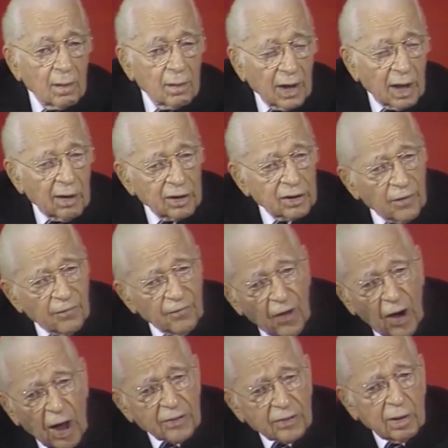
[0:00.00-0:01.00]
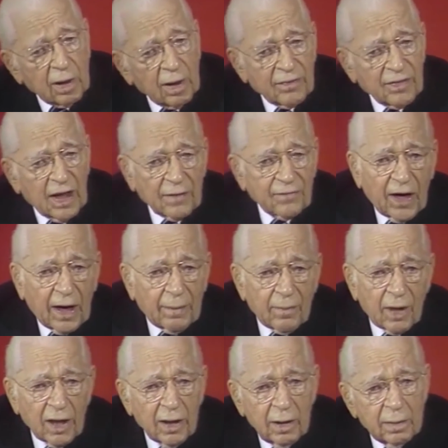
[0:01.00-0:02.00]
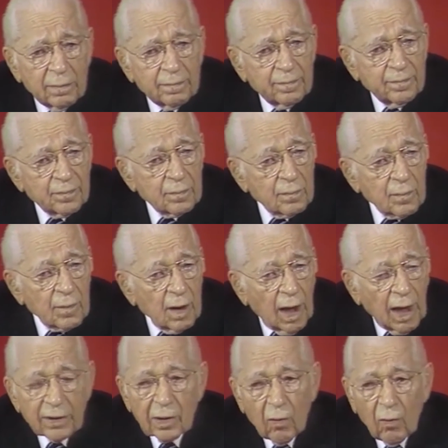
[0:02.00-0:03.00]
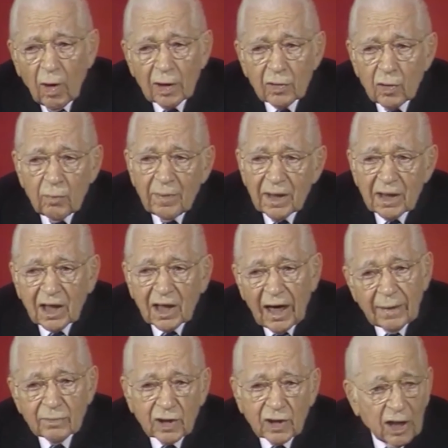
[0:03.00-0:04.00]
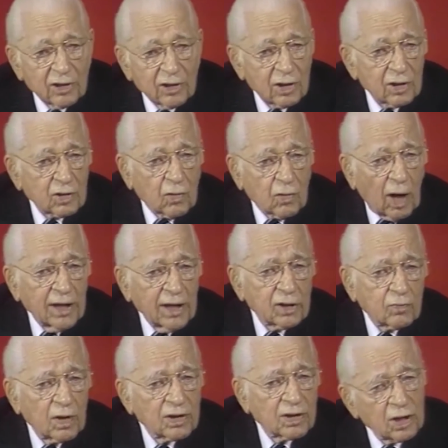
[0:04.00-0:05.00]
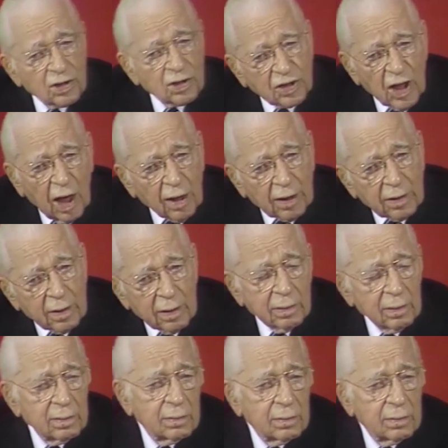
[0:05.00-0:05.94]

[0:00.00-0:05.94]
There is a father of that family. And the one who became Jesus Christ was a son.